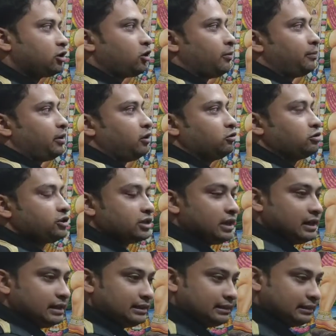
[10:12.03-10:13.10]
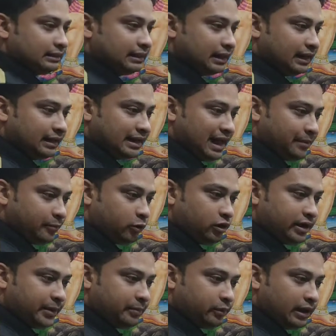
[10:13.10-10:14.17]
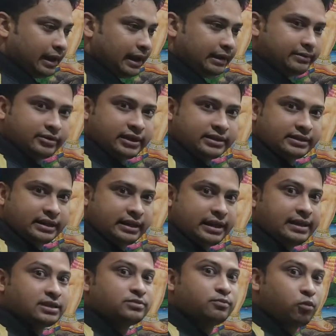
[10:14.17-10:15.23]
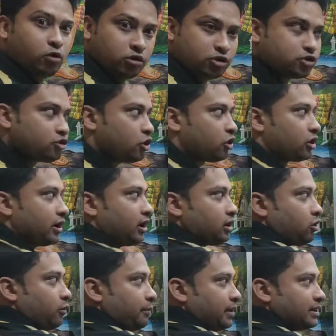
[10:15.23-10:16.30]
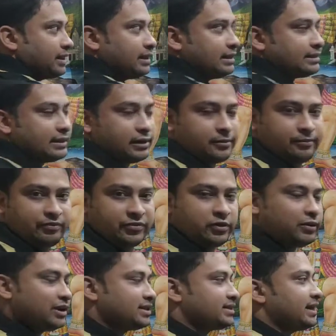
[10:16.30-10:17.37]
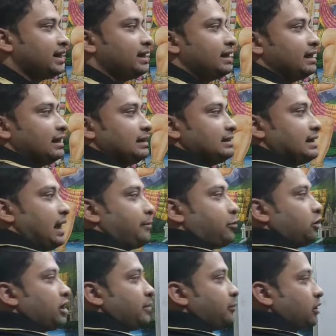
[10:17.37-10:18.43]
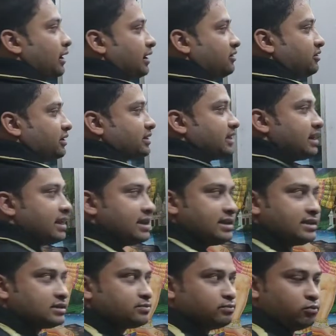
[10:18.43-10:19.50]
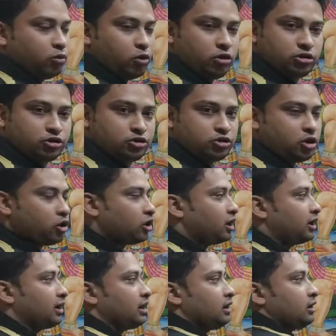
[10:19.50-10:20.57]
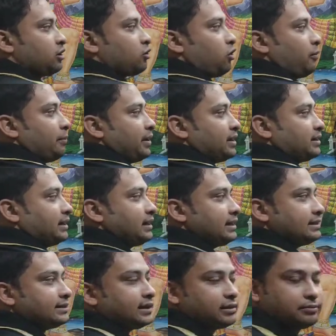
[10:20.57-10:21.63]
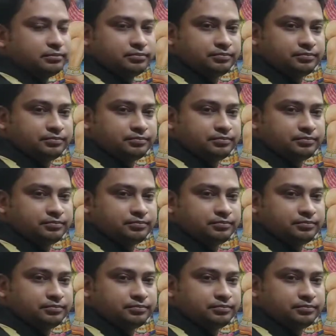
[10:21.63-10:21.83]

compounds, the dipole-dipole attraction is more stronger compared than ether. What I say? Dipole-dipole attraction is more stronger compared than ether.